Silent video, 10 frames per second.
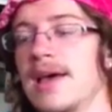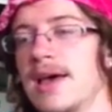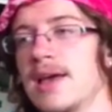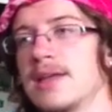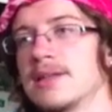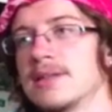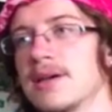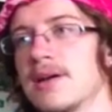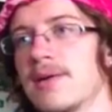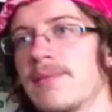And,
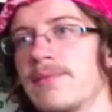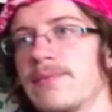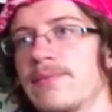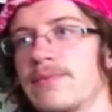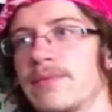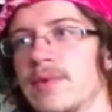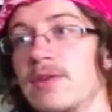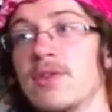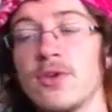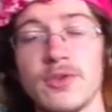um...
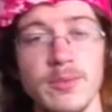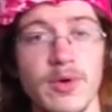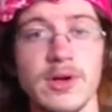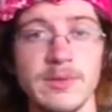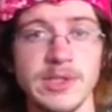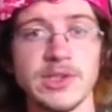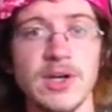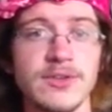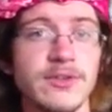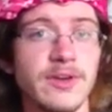even though it's important to be
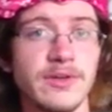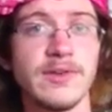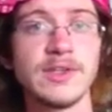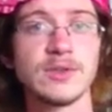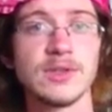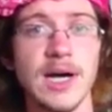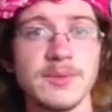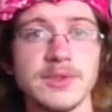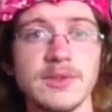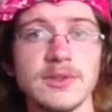strong as an individual,
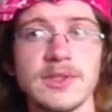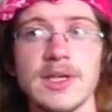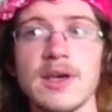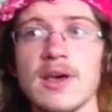absolutely,